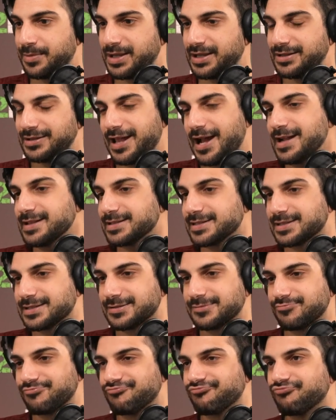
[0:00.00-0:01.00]
mean,
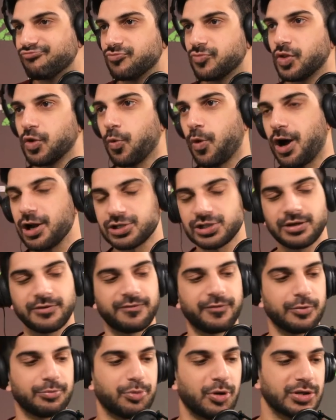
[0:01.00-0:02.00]
that's the Washington
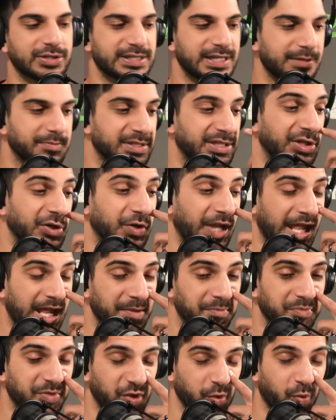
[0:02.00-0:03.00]
football team's new
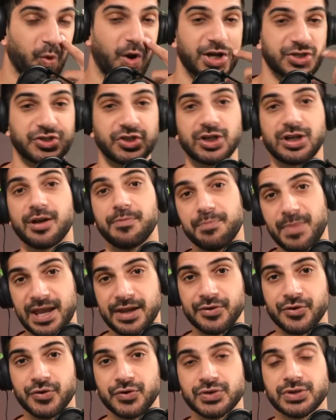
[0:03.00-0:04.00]
name, the Washington
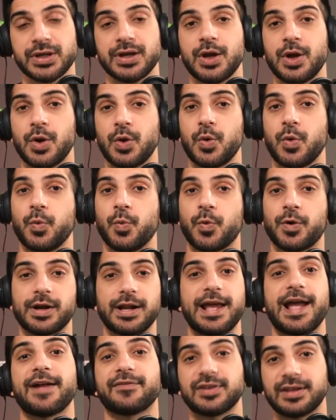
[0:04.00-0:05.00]
Commanders. We're going
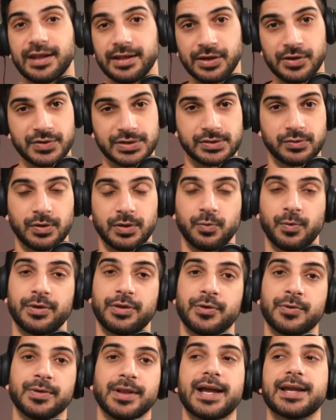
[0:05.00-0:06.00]
to have to get used to it. Whether
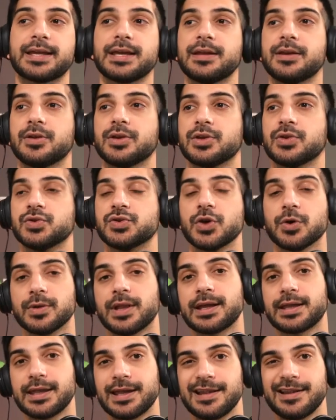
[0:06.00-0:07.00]
you like it, you don't
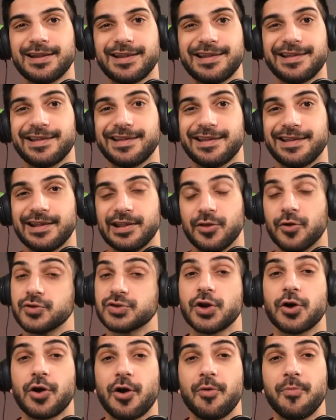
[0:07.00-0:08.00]
like it, there's
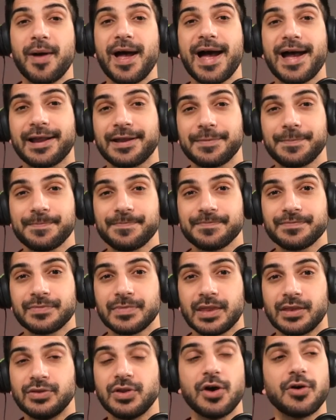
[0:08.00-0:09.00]
no going back.
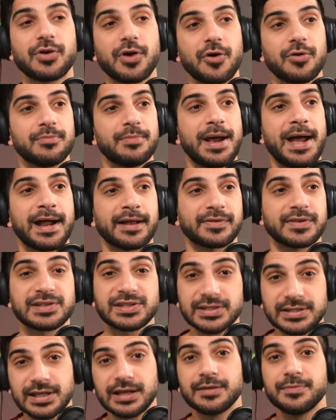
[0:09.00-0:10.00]
No going back. This
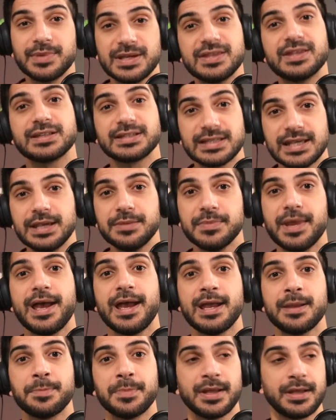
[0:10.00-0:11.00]
is going to be the team
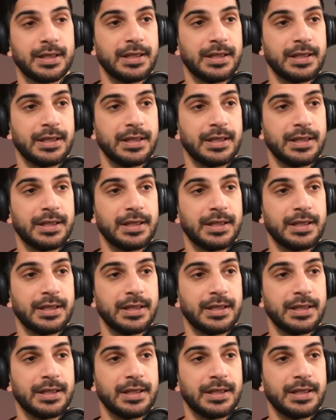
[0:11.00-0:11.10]
name